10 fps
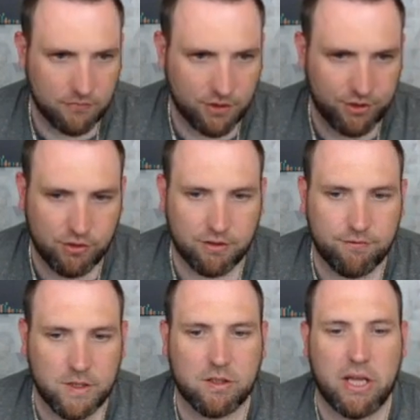So you
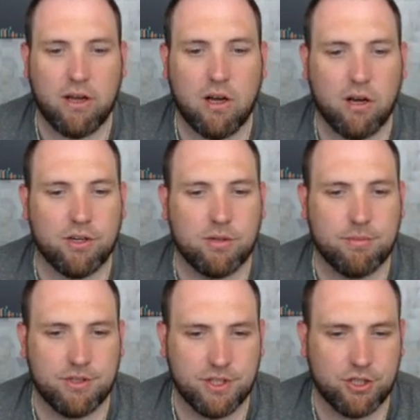could fill out all your
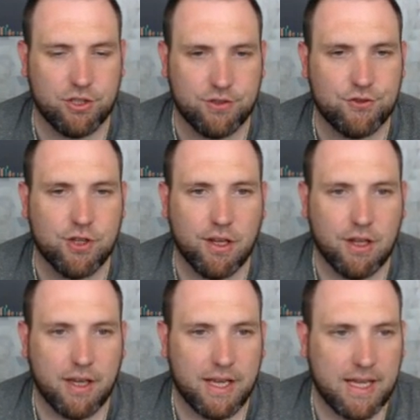positions
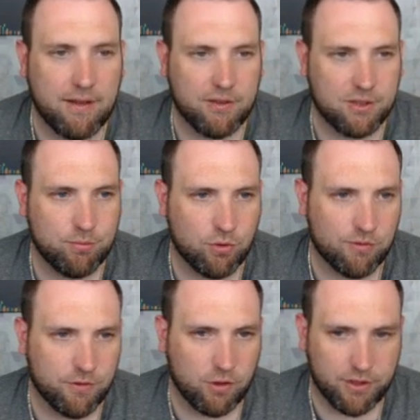and add this
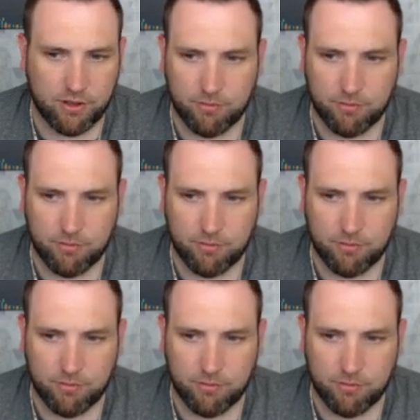portfolio.